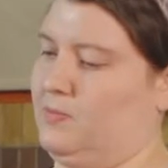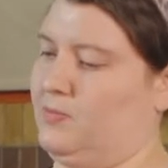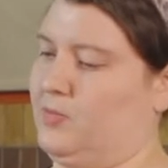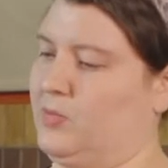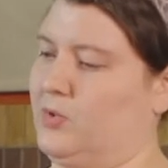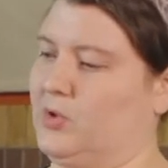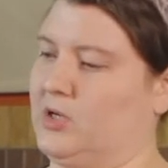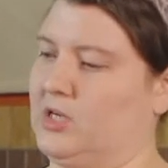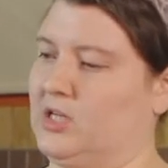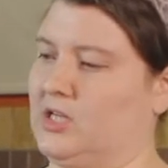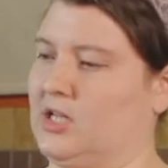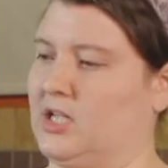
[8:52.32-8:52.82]

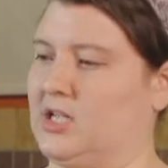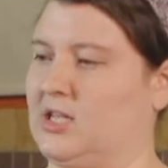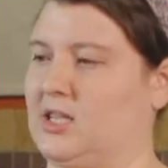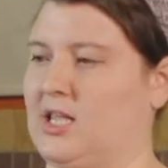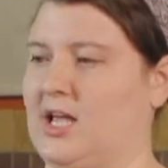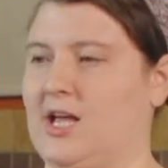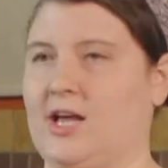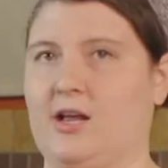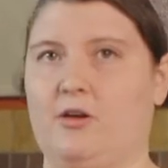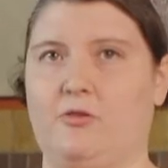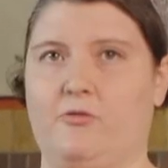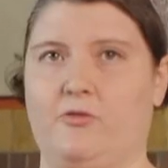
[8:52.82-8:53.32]
put it like
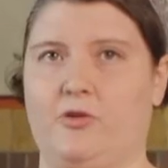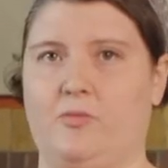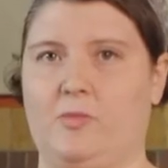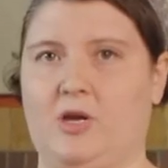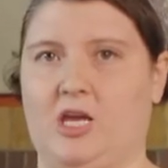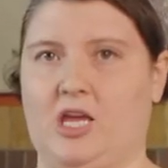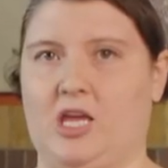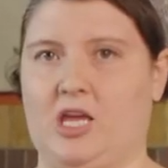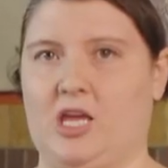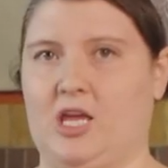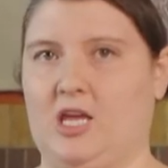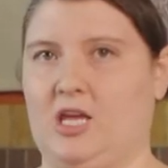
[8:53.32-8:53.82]
that over my
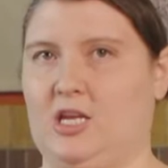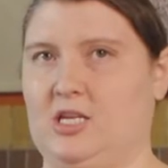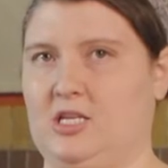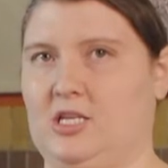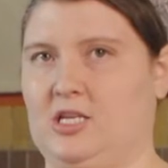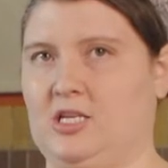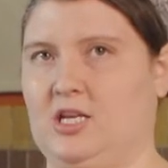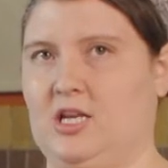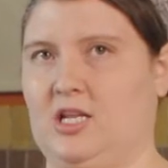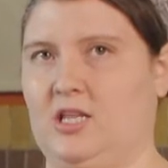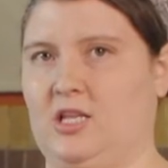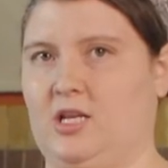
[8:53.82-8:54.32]
hand,
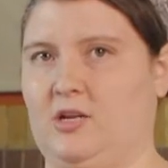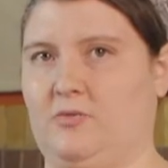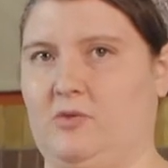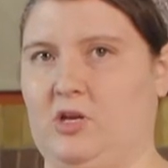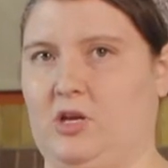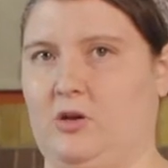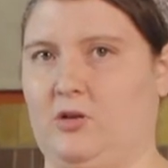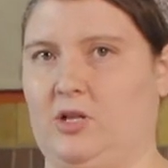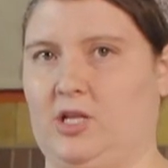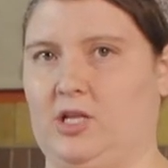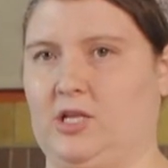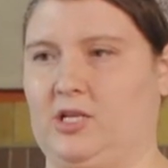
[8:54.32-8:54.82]
and then we
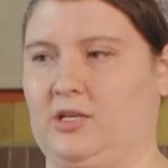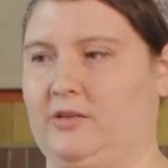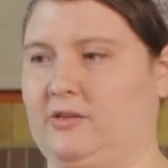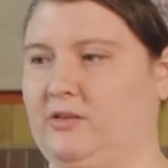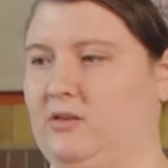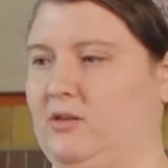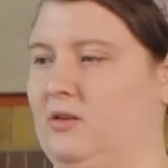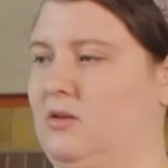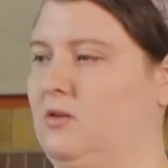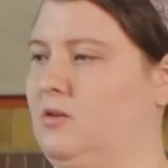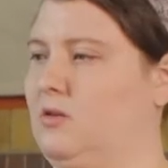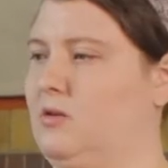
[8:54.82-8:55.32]
go like
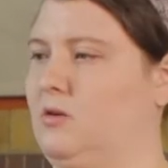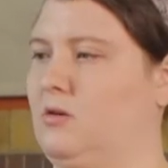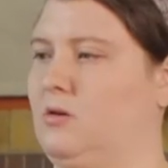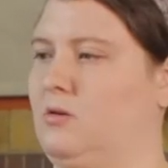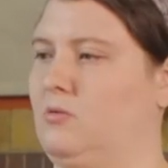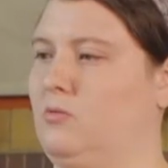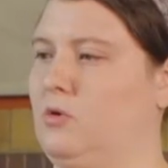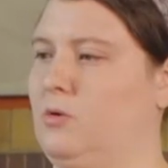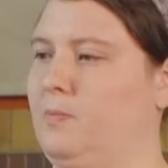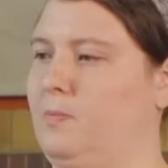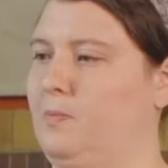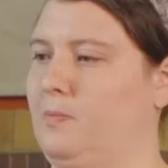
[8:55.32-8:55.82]
this.
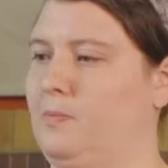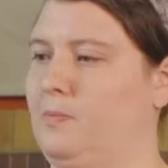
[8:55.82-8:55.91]
Whoop.